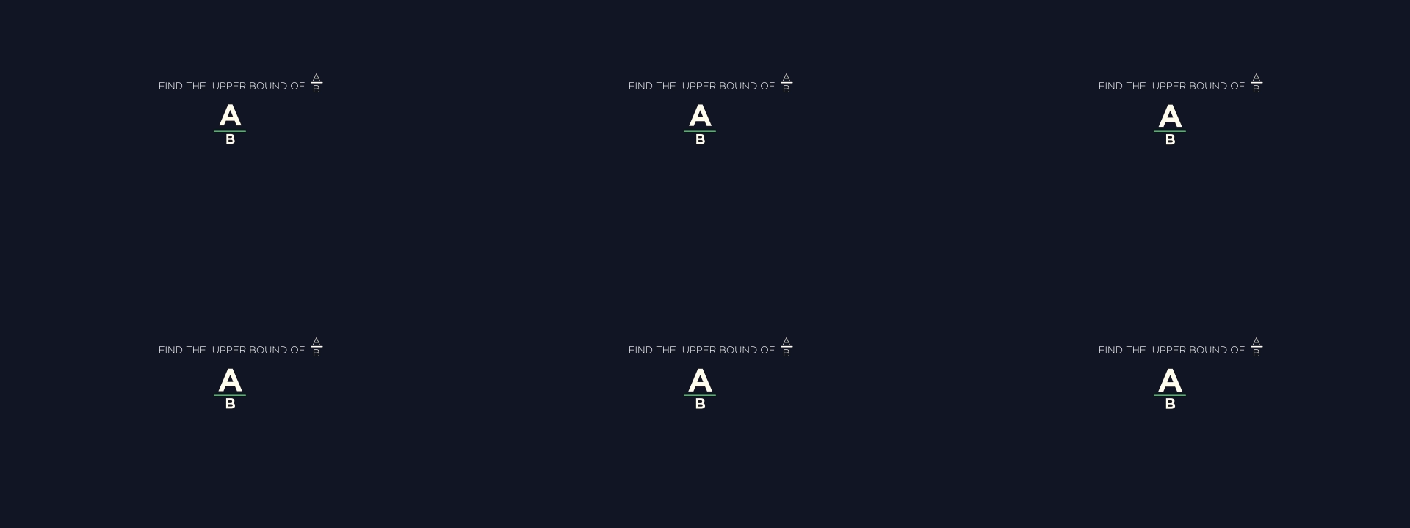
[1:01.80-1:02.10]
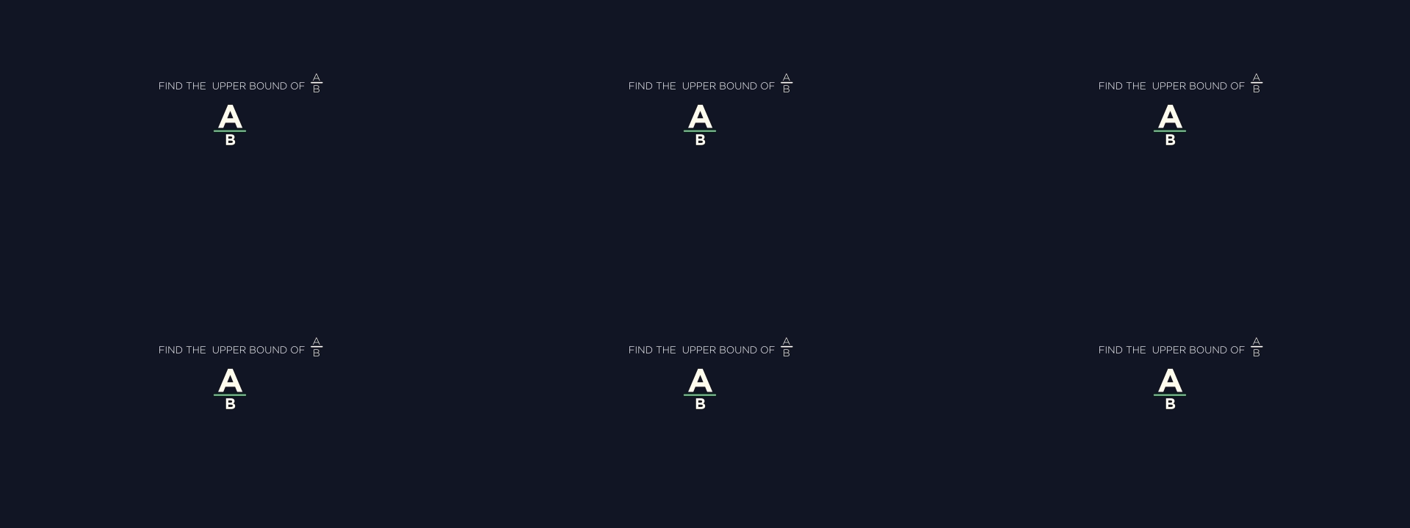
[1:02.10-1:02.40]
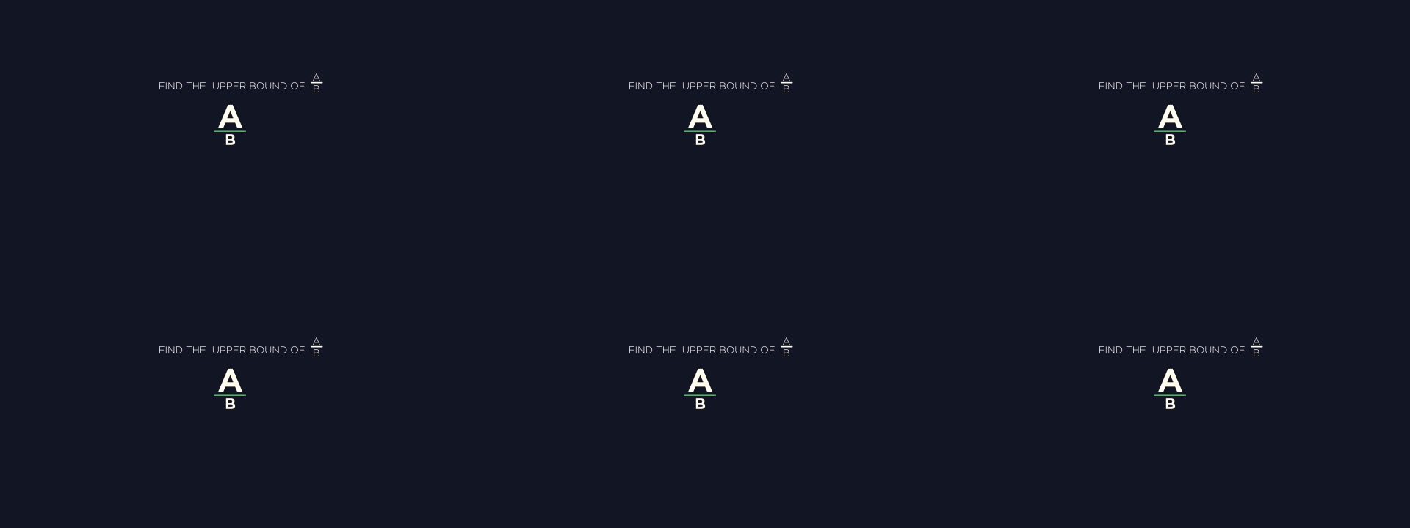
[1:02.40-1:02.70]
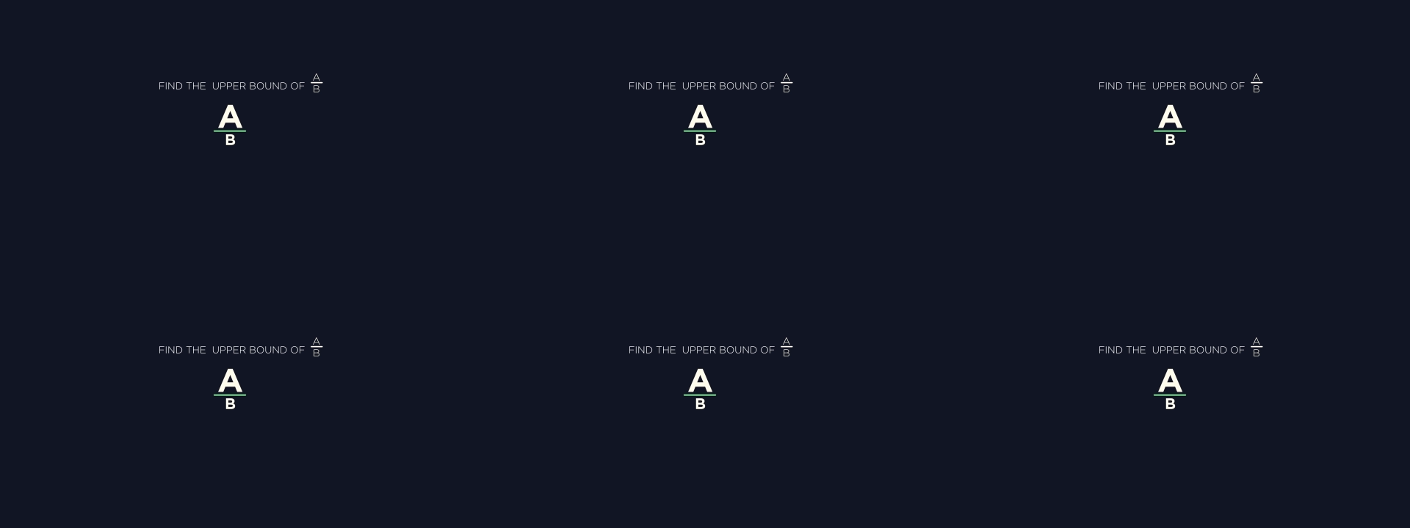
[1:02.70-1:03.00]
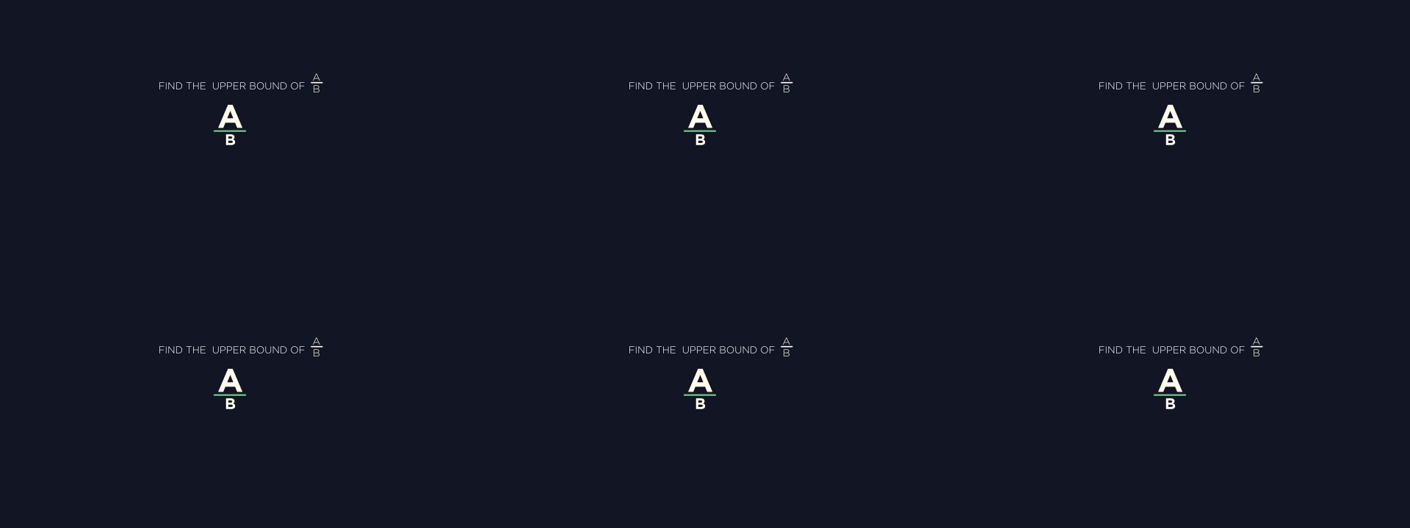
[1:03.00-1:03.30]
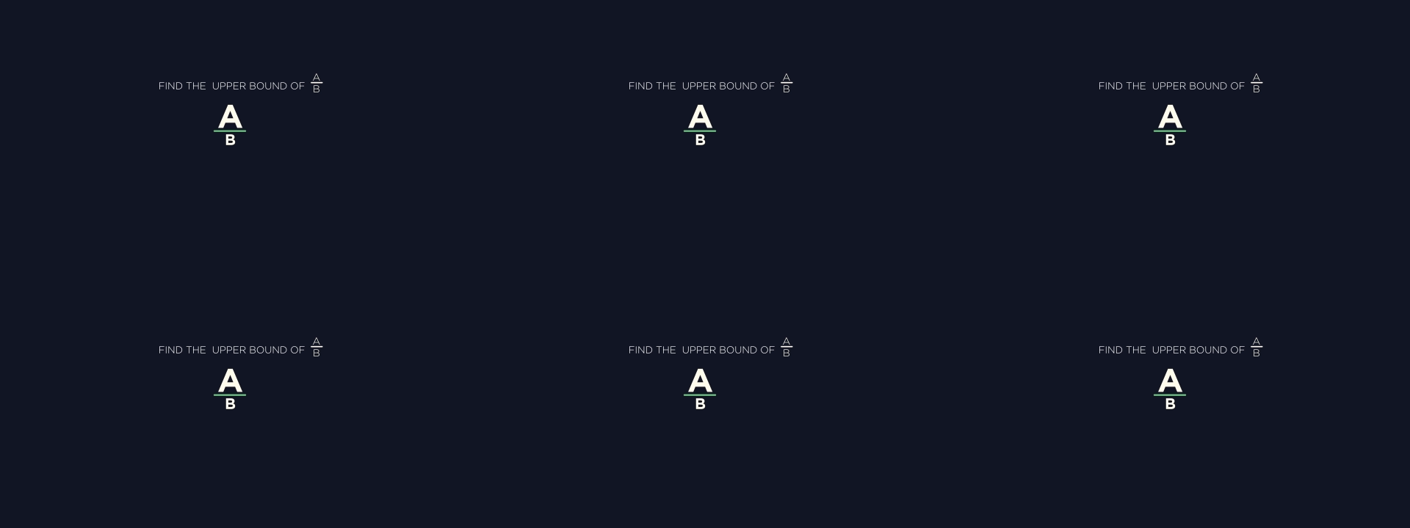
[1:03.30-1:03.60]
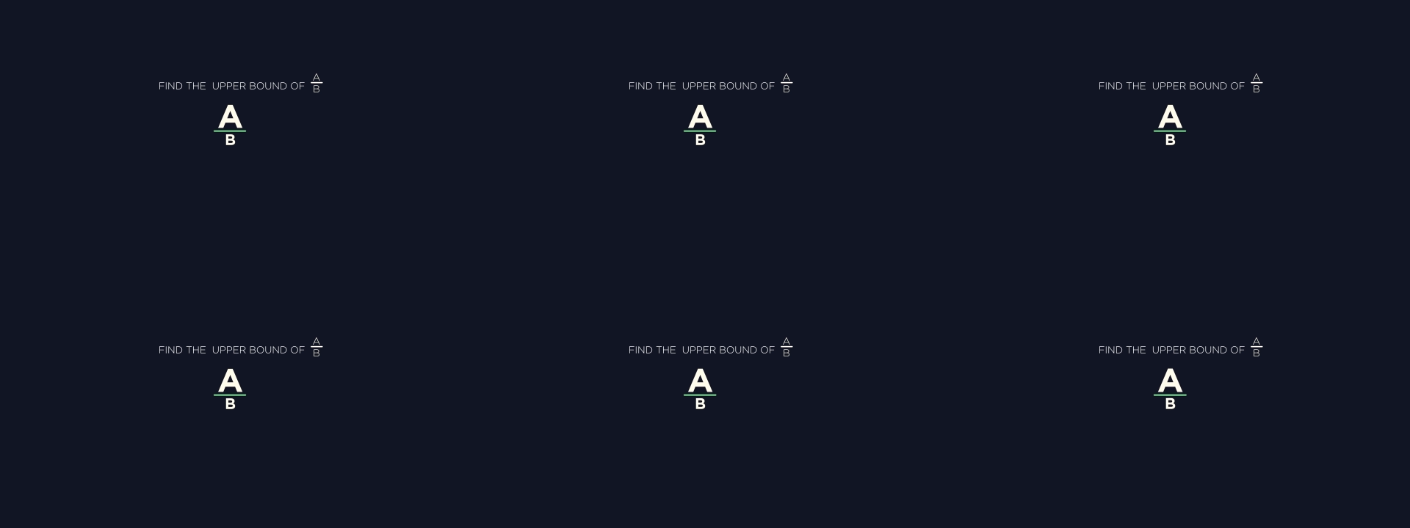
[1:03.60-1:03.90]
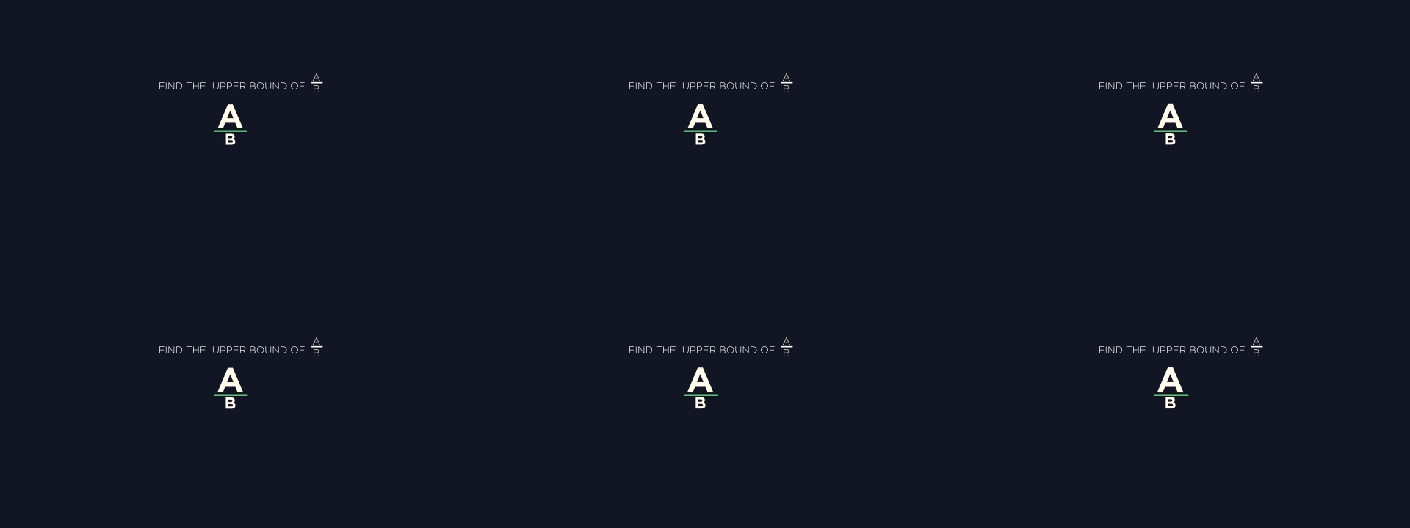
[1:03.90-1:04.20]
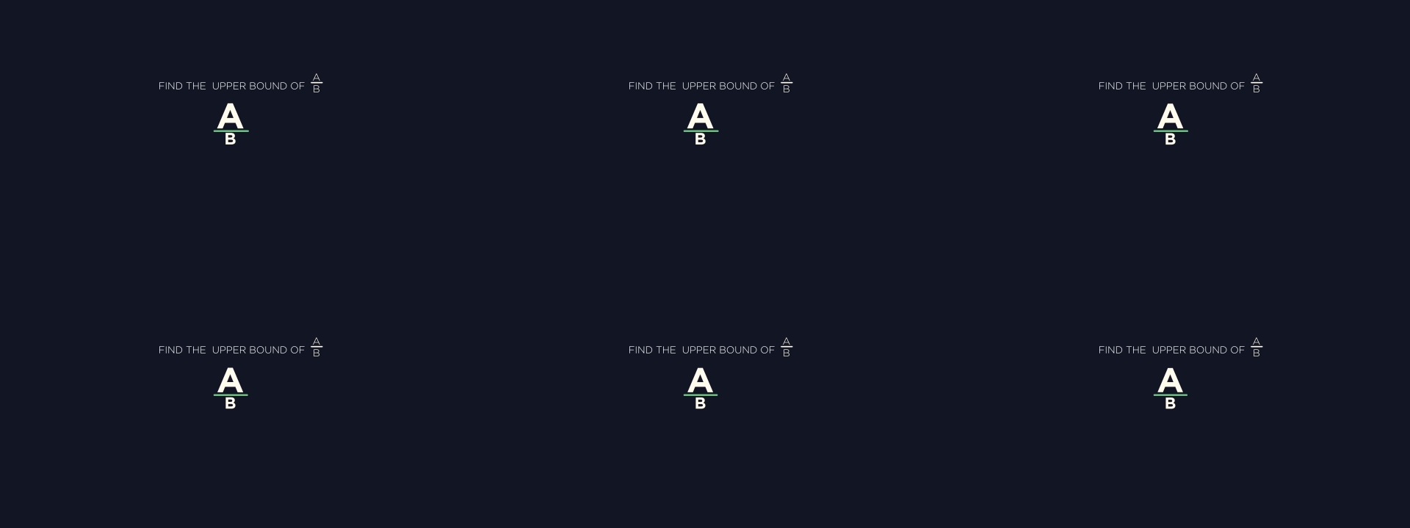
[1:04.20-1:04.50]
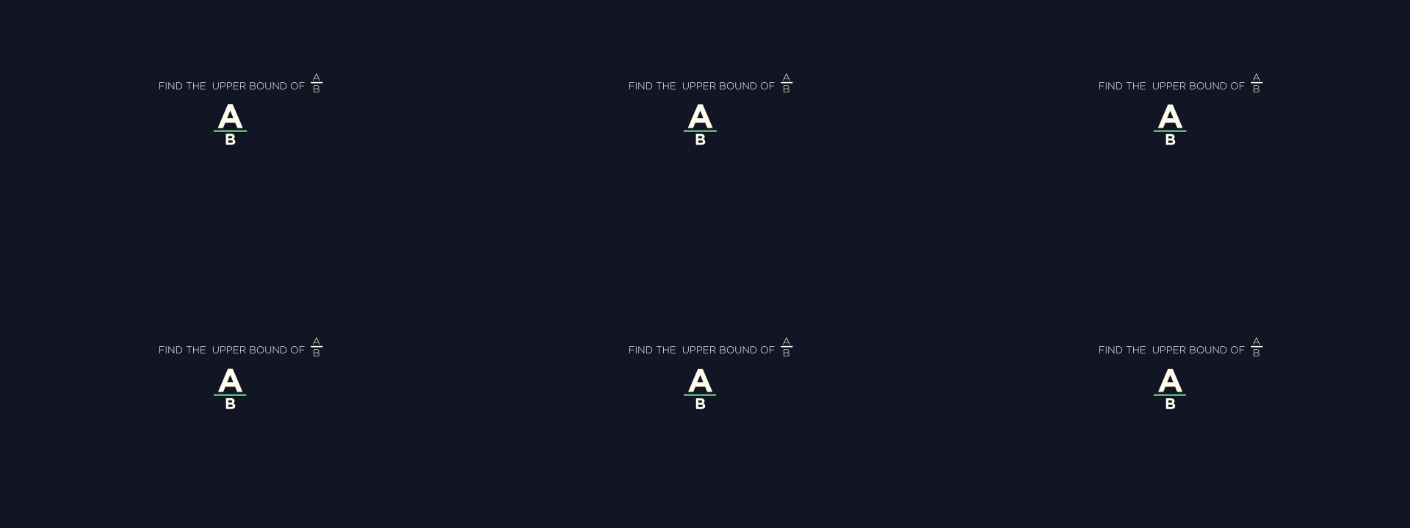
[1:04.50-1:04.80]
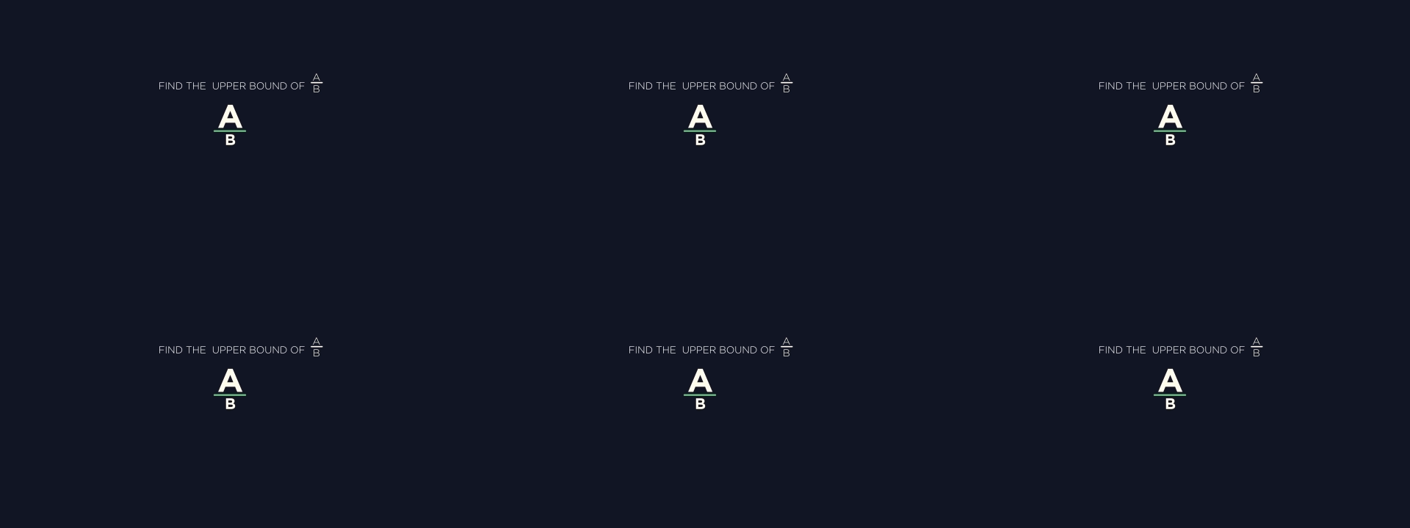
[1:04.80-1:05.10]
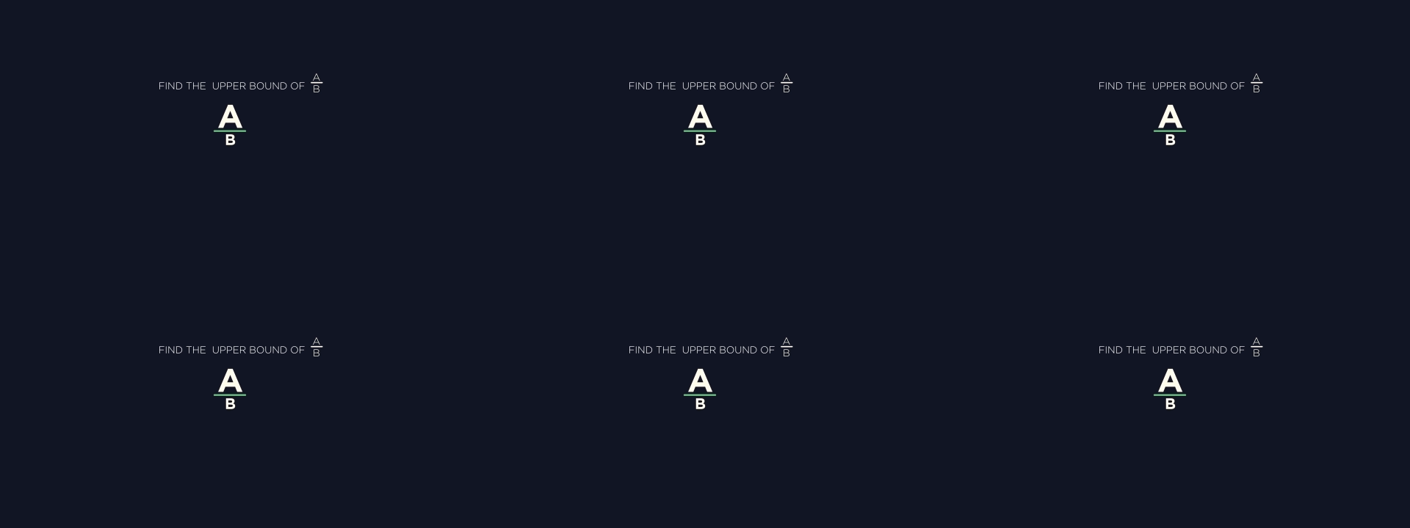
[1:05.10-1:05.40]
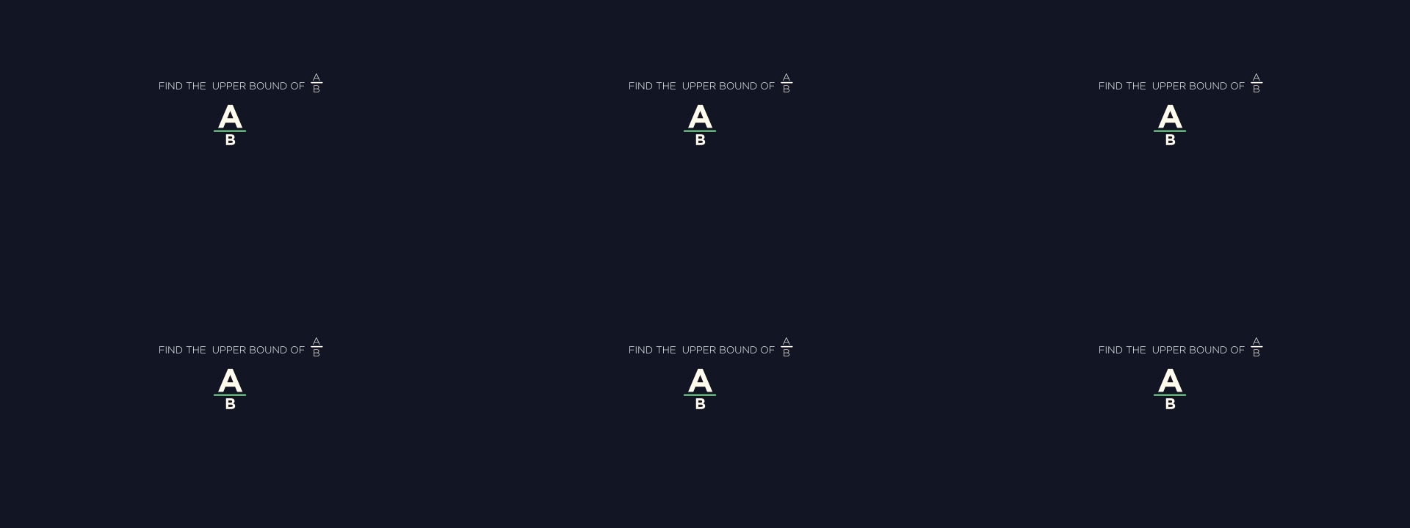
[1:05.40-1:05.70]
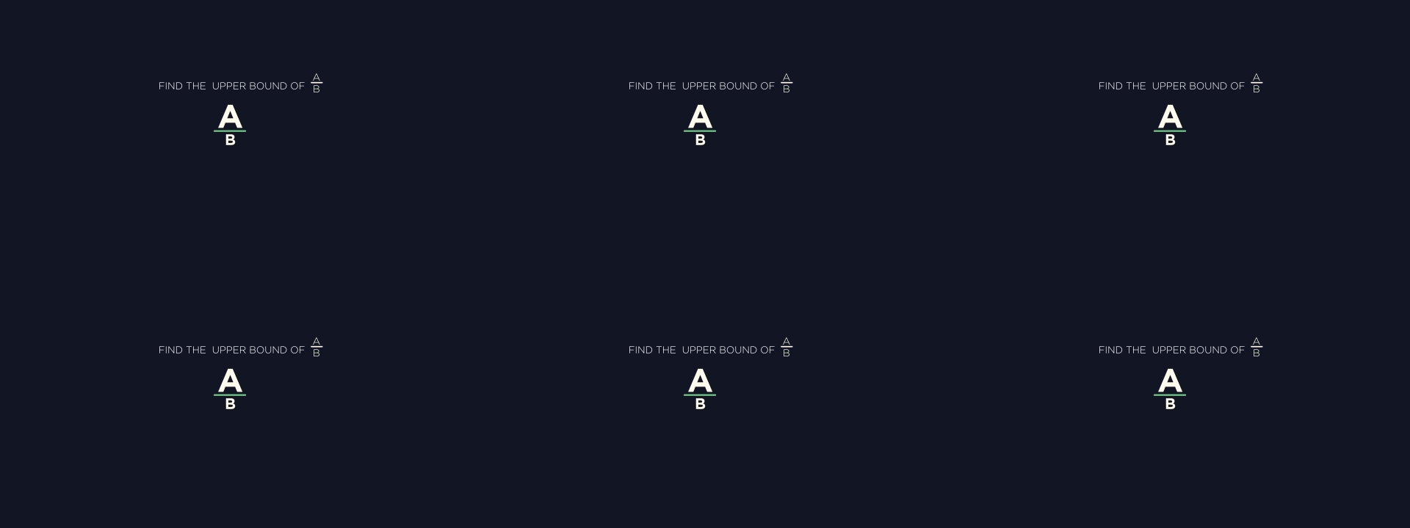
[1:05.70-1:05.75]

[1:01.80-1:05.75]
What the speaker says: [unreadable: no face in view]